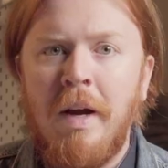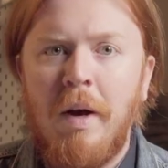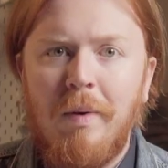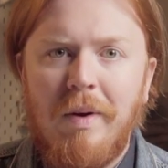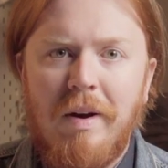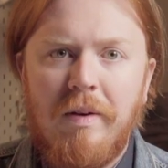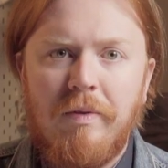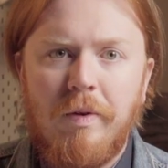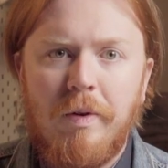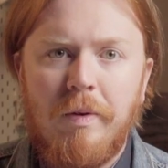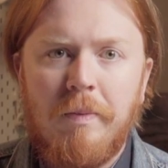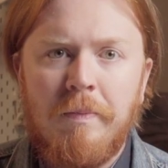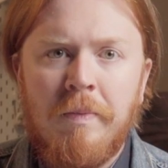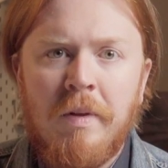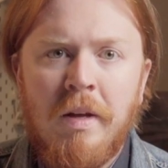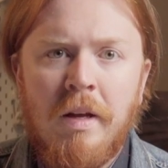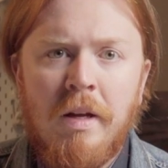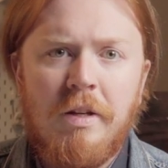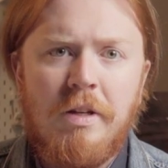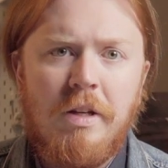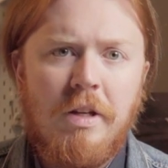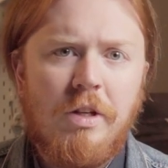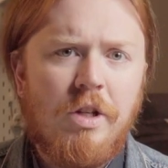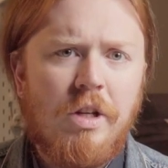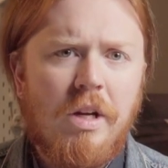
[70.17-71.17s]
However,
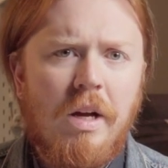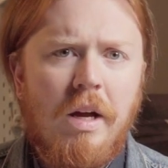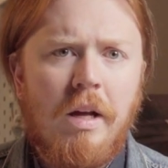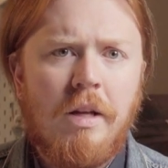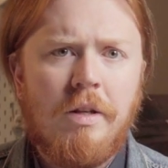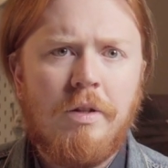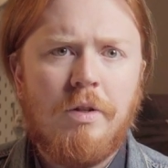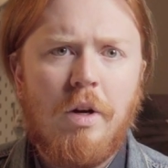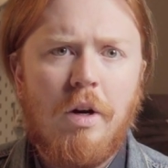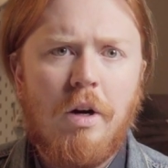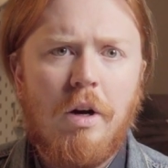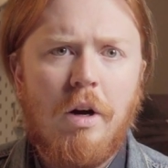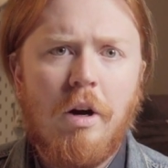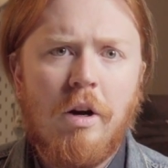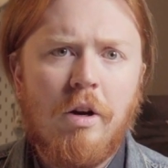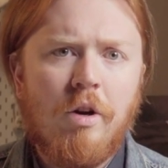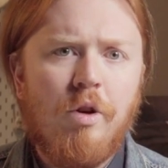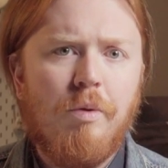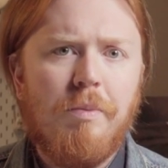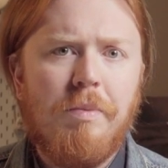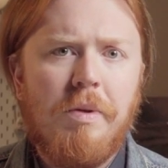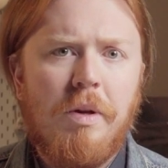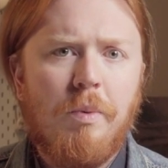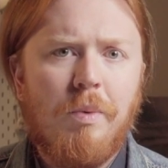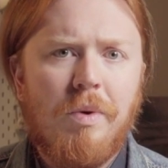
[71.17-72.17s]
DJI is
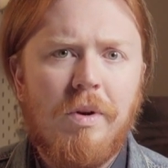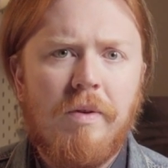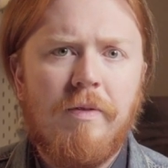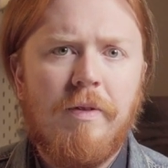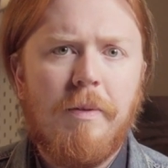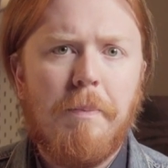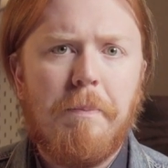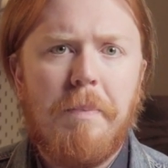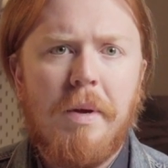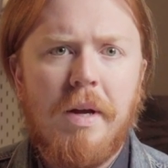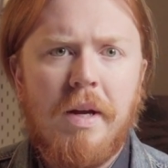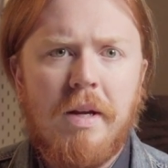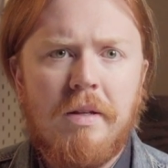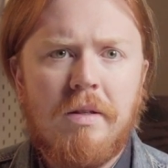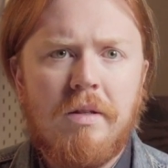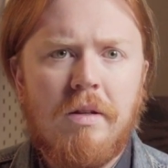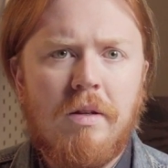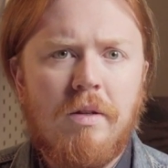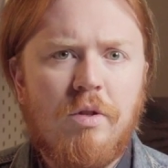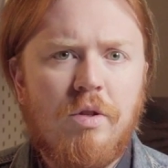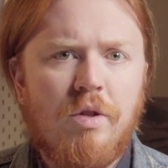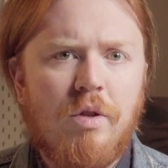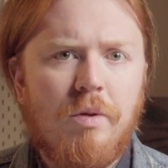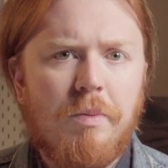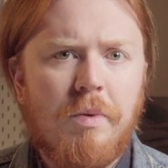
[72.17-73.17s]
arguably one of the biggest
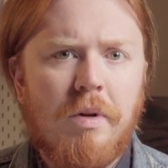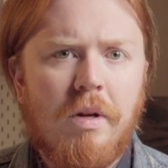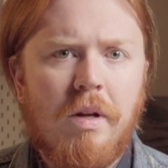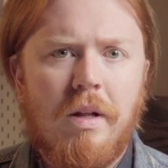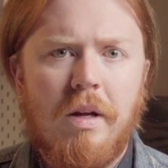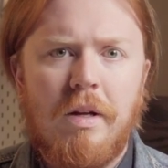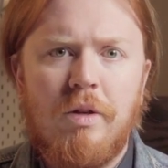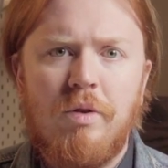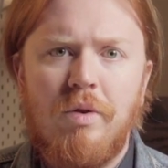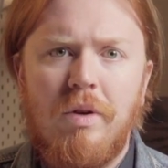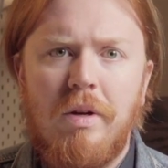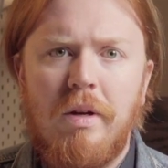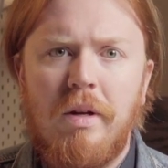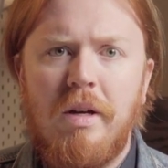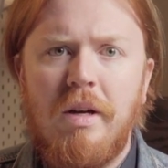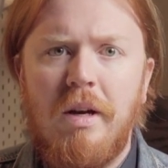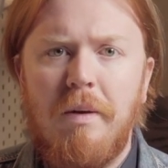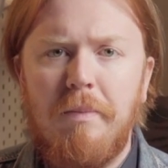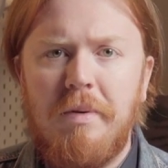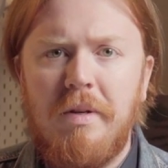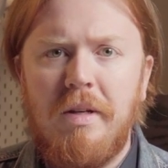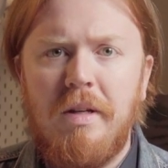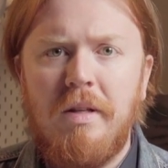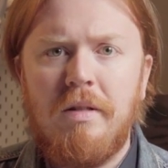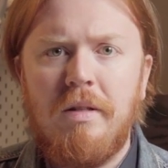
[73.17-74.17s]
consumer electronic
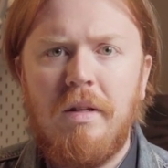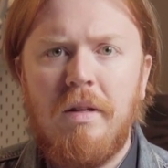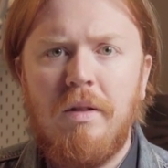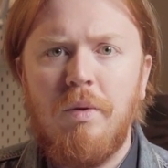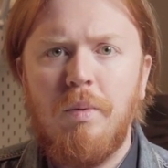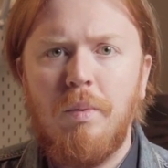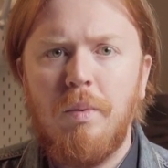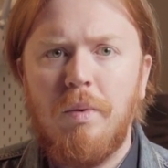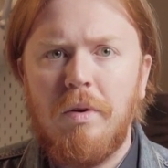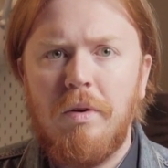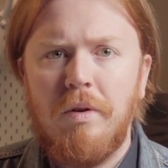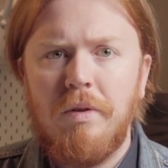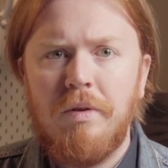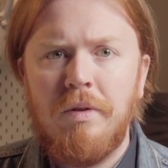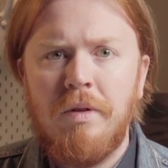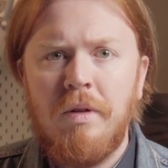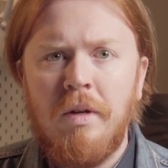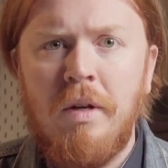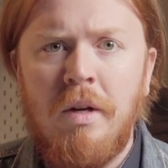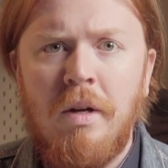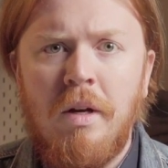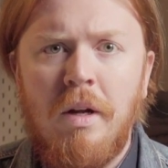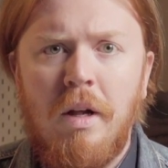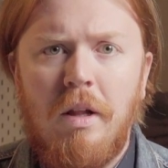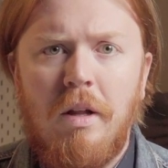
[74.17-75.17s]
companies in the world,
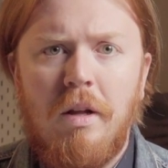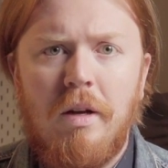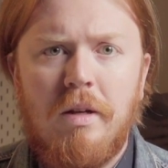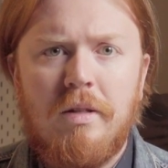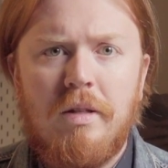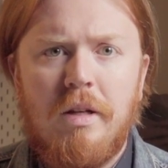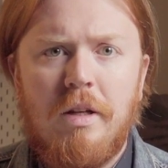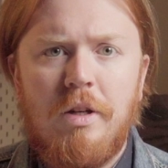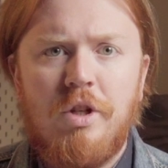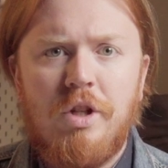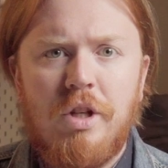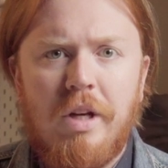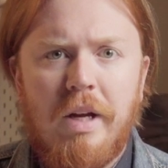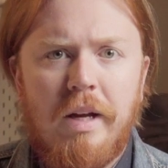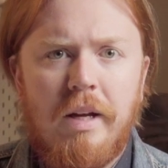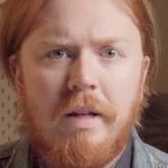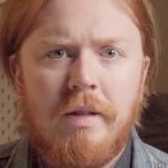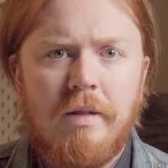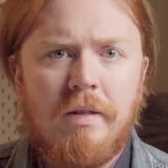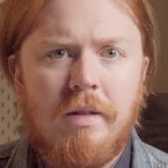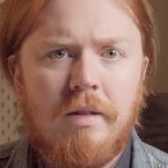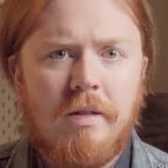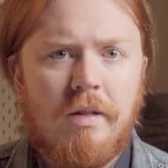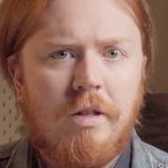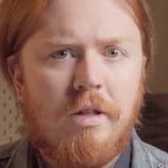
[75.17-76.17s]
alongside
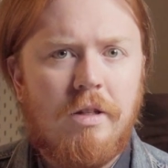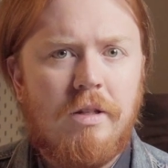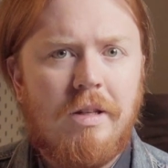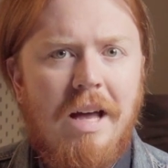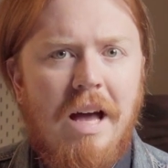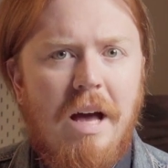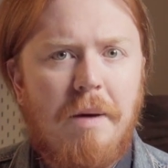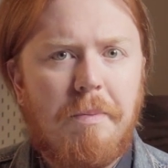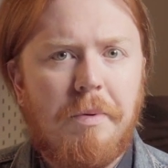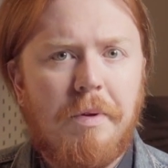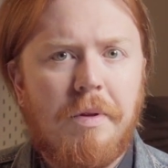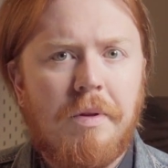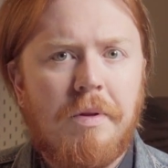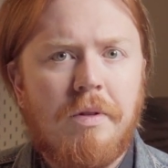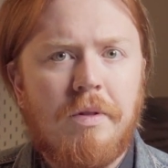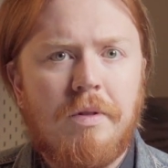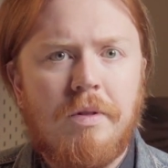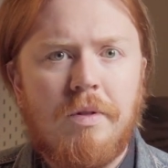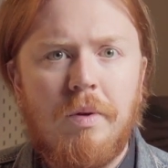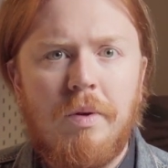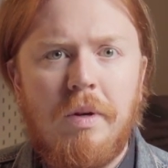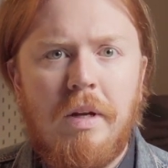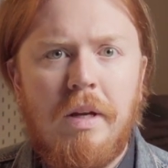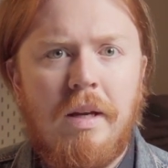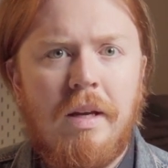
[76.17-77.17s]
giants such as Apple,
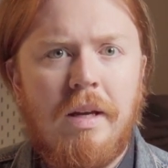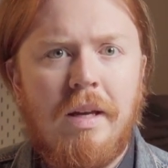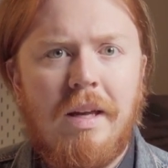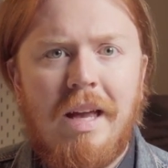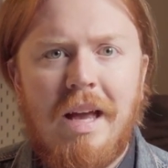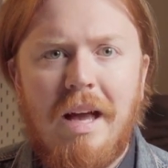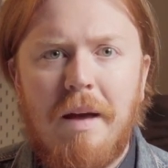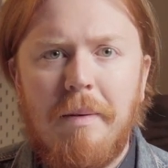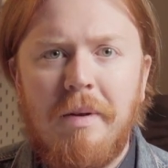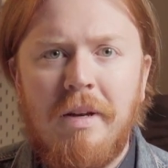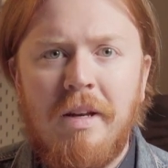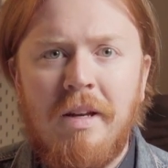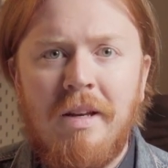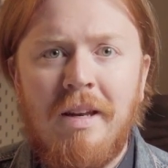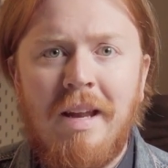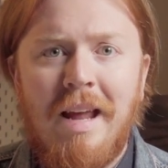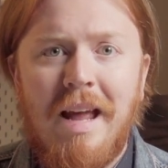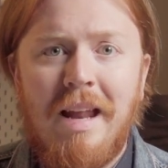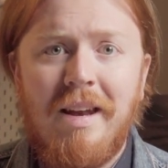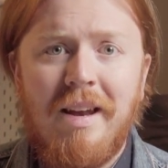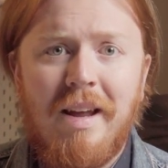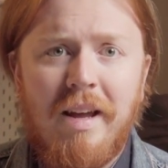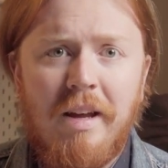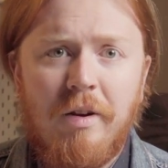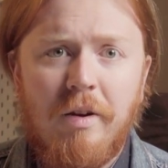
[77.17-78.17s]
Sony, Canon,
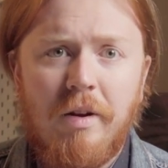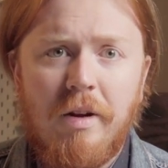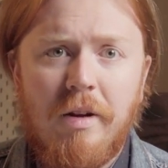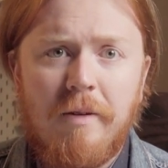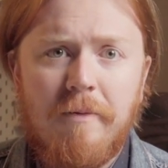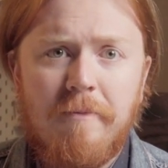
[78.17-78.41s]
and Nikon.